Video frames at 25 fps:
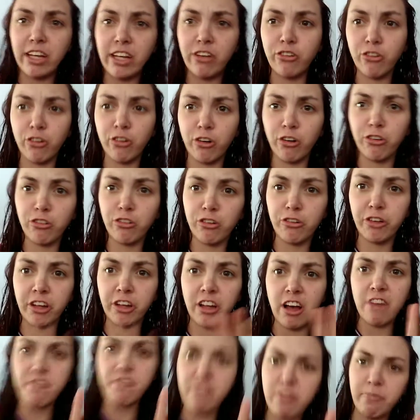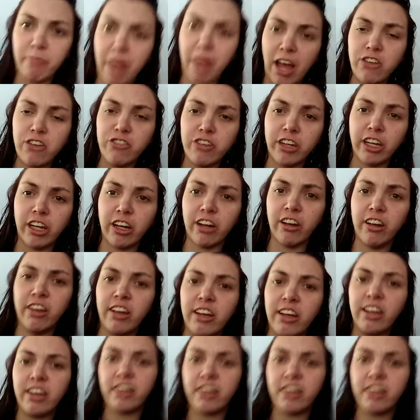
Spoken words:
It is yours truly, Up from Badger here.